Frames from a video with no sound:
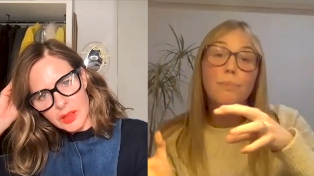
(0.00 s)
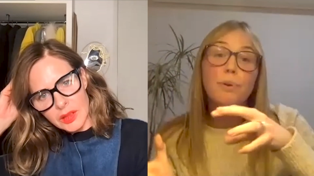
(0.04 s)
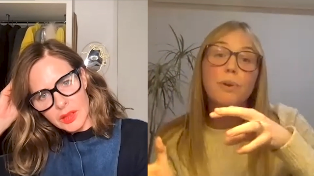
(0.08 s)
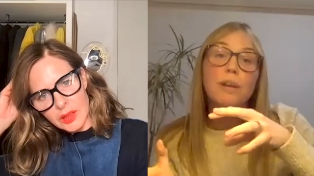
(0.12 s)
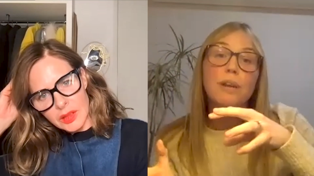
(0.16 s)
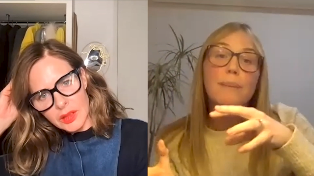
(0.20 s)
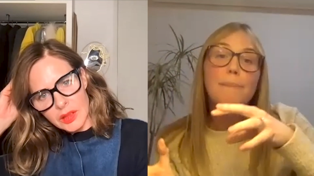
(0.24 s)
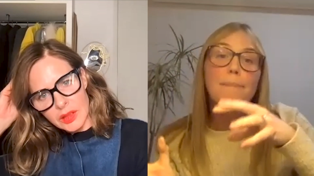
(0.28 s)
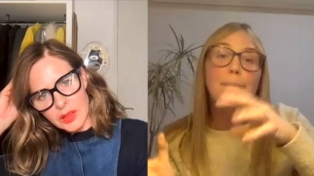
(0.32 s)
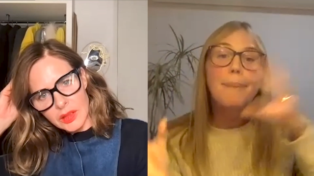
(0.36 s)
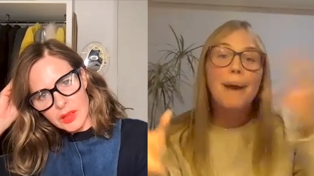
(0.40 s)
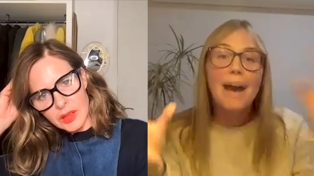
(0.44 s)
Speaker 1: put
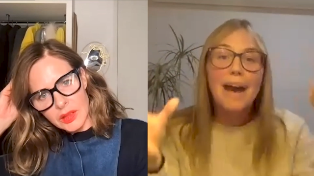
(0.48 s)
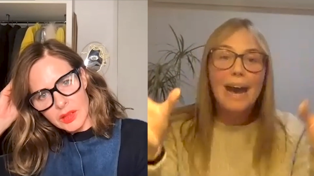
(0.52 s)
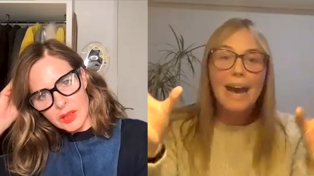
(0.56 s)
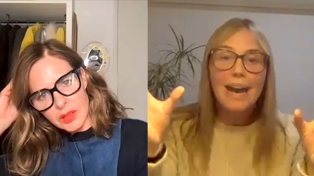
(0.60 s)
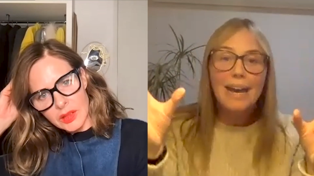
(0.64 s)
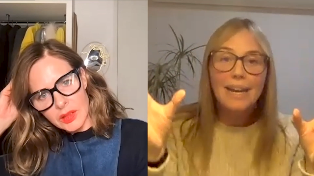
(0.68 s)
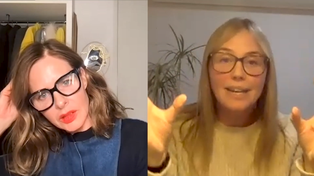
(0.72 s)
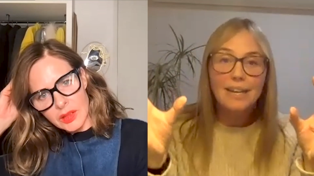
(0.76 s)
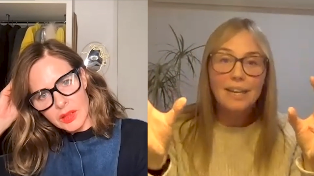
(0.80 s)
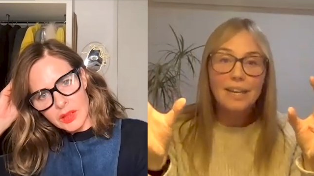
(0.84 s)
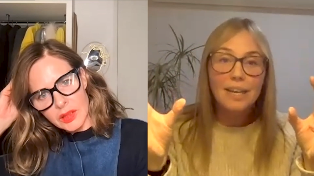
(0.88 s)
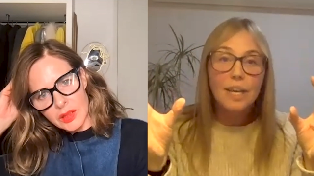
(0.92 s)
it
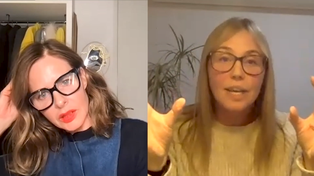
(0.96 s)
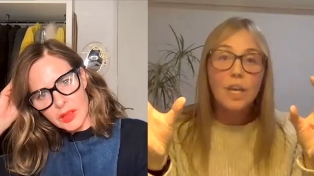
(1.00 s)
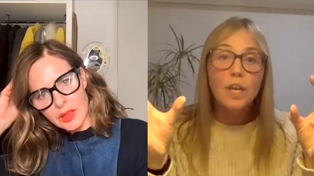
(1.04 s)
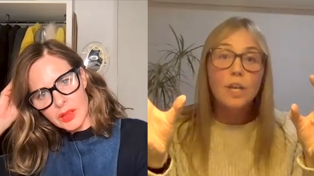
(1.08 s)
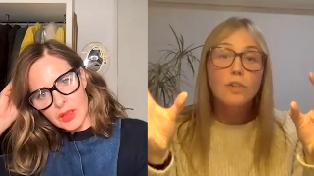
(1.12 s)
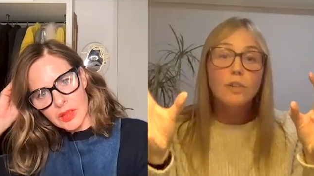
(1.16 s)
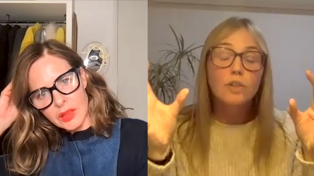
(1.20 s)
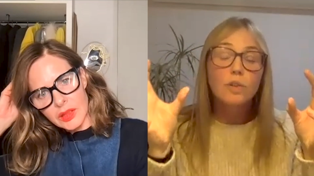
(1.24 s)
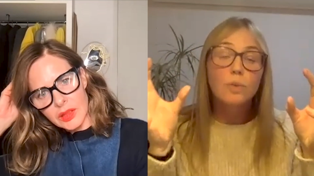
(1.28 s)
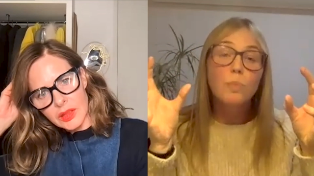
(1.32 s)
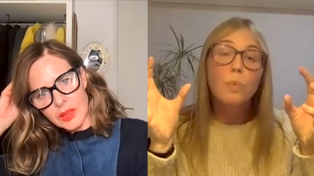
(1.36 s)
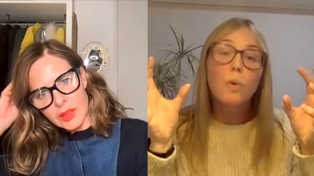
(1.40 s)
back
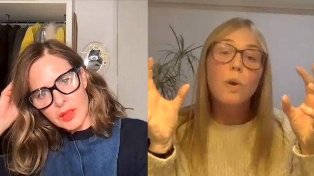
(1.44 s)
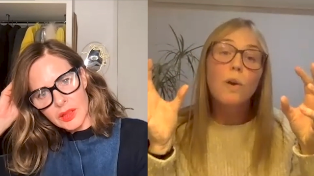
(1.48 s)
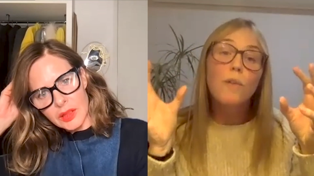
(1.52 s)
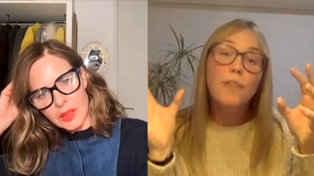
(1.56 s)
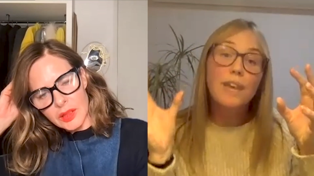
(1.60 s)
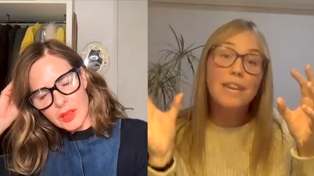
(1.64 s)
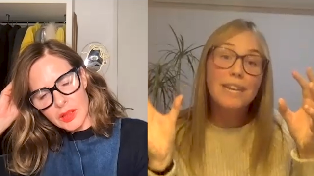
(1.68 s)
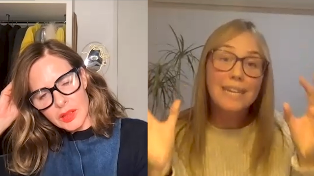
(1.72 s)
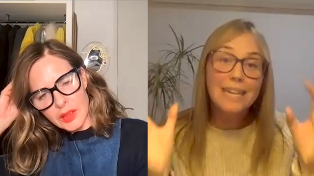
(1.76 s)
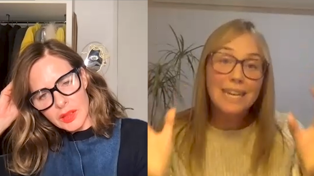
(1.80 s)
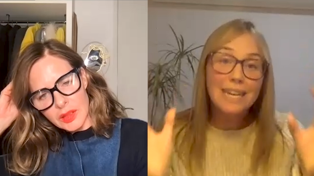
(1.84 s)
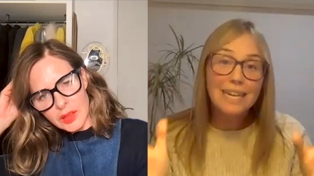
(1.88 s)
to what they
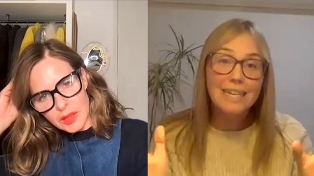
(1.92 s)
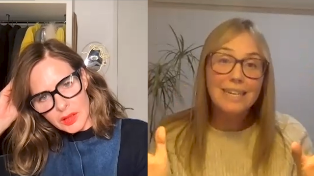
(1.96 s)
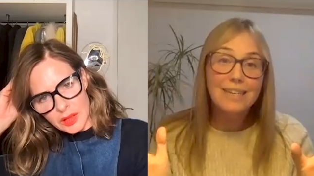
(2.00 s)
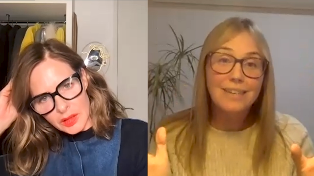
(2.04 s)
need